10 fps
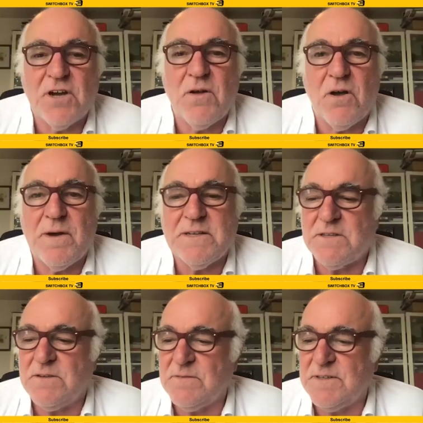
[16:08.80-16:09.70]
Otway's
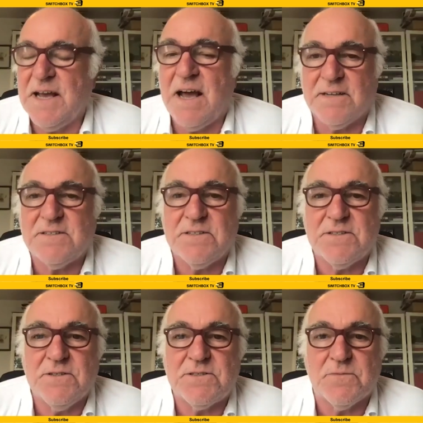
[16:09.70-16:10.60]
I
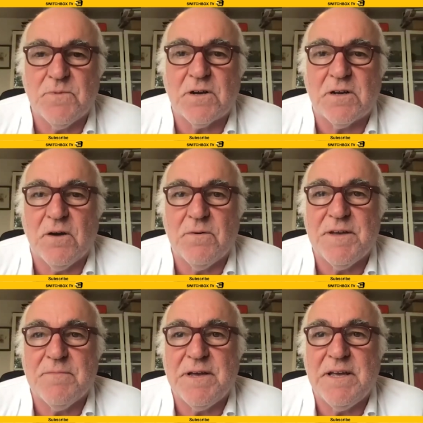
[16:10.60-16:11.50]
used to work a lot with
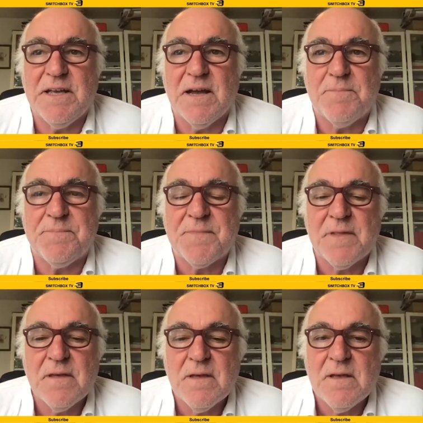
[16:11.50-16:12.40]
him.
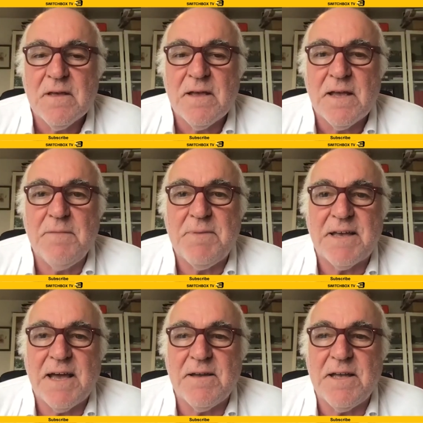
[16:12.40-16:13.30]
He
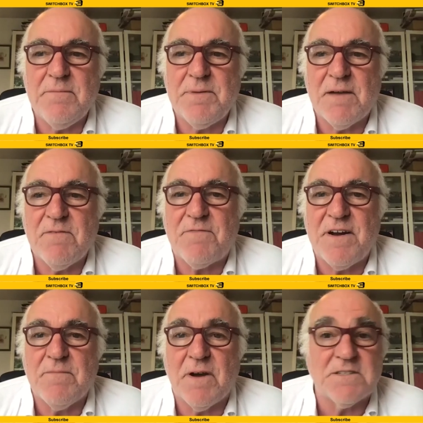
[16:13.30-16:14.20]
became a
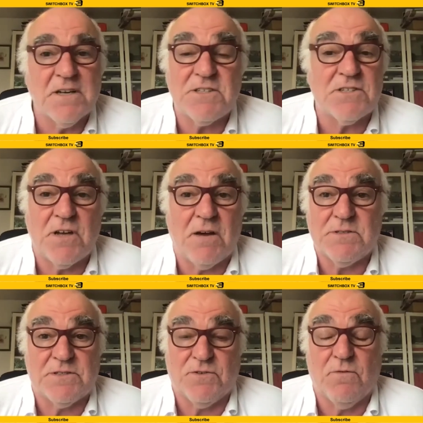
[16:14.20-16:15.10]
friend of mine, because I
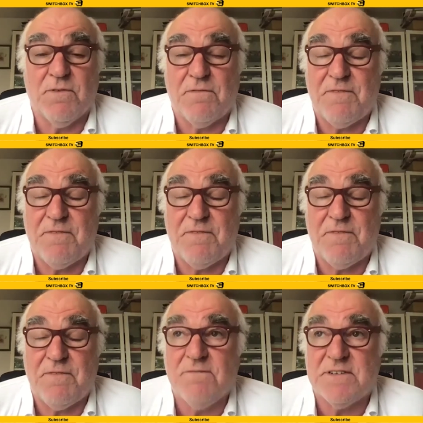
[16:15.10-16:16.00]
was sort of a fan.
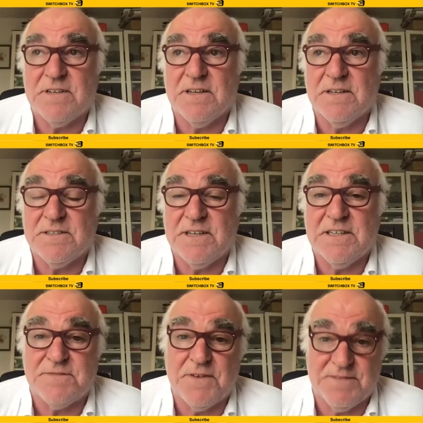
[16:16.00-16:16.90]
I loved
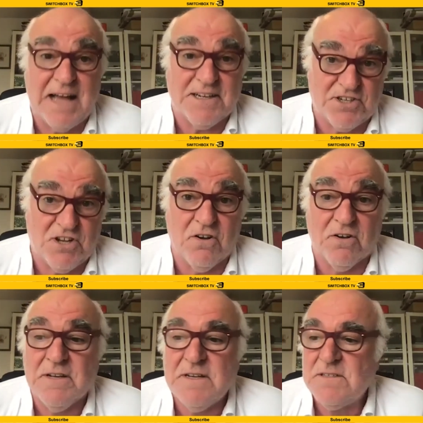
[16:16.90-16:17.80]
that
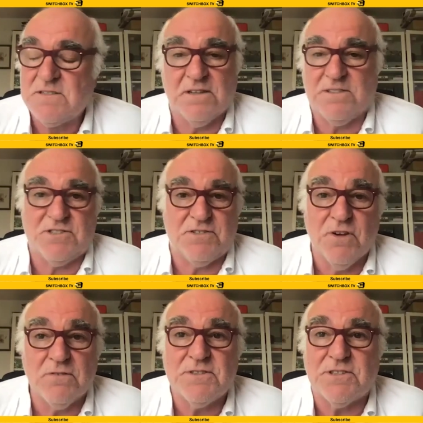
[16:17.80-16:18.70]
song. God, just
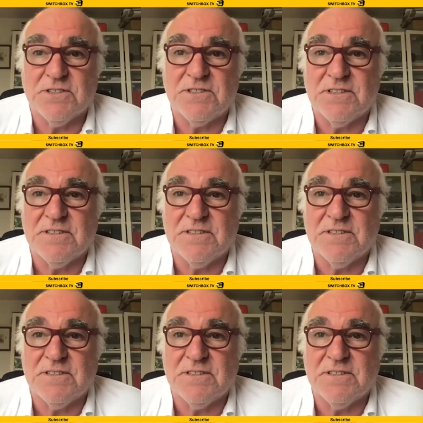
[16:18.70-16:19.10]
nonsense.